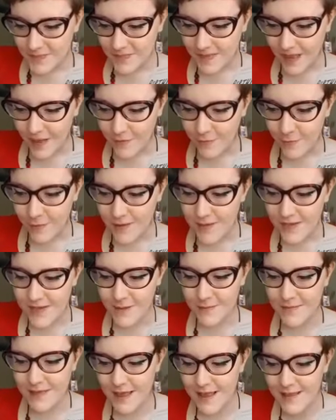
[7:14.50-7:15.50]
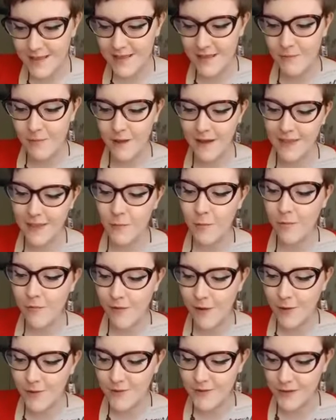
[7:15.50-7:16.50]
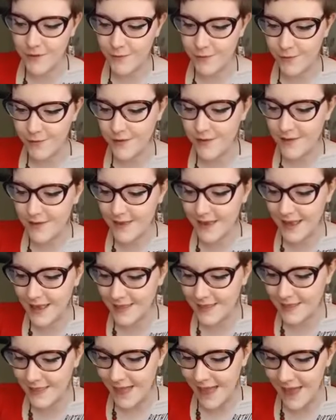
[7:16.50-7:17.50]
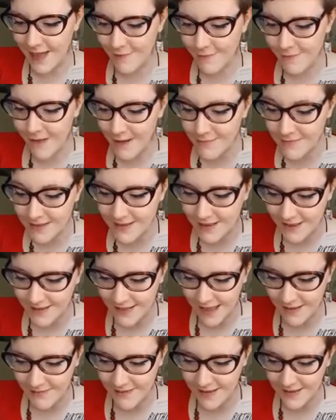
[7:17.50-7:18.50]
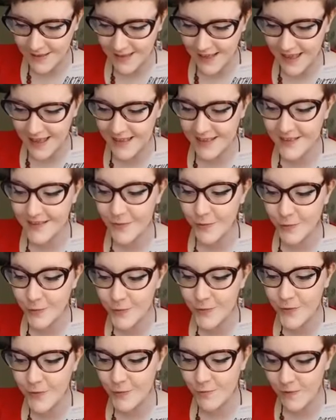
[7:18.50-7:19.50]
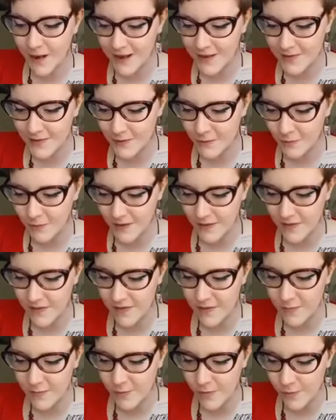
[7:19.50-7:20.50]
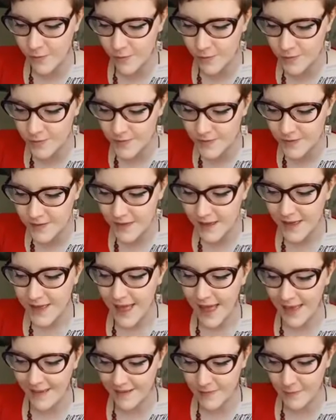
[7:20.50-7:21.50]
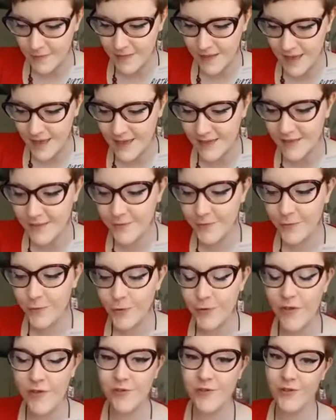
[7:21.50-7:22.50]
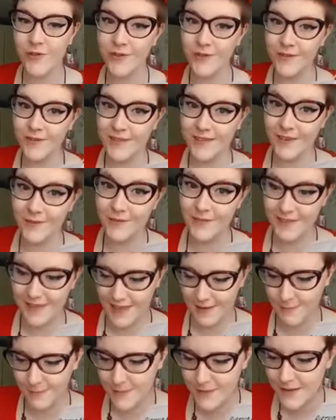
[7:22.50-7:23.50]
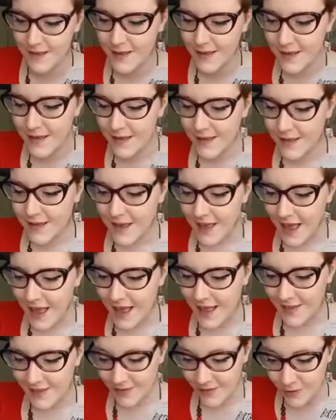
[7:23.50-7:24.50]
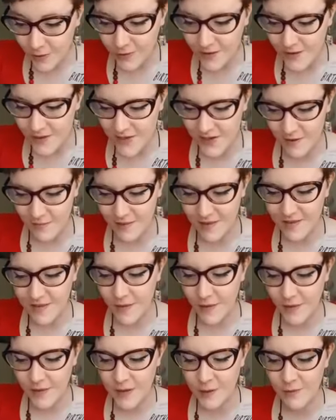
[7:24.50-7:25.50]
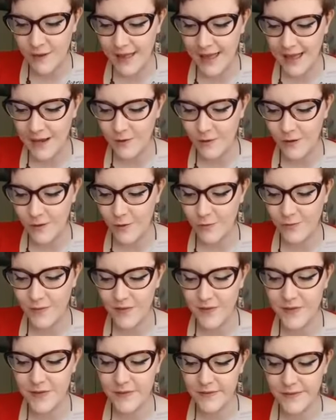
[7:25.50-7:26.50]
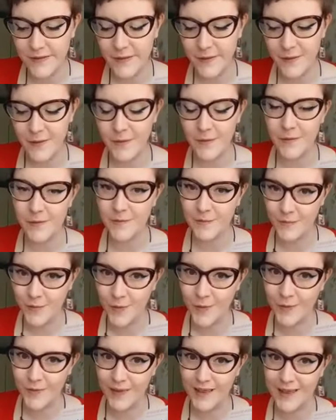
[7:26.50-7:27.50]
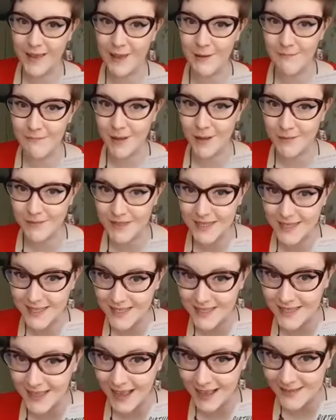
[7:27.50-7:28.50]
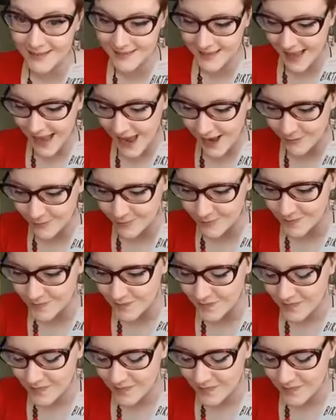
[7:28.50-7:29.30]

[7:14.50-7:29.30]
A friendship tested by the profound difference in their family dynamics is also rattled by the sports expectations for the students of Thebes. A scholarship is the only way out of this slow-moving mountain town.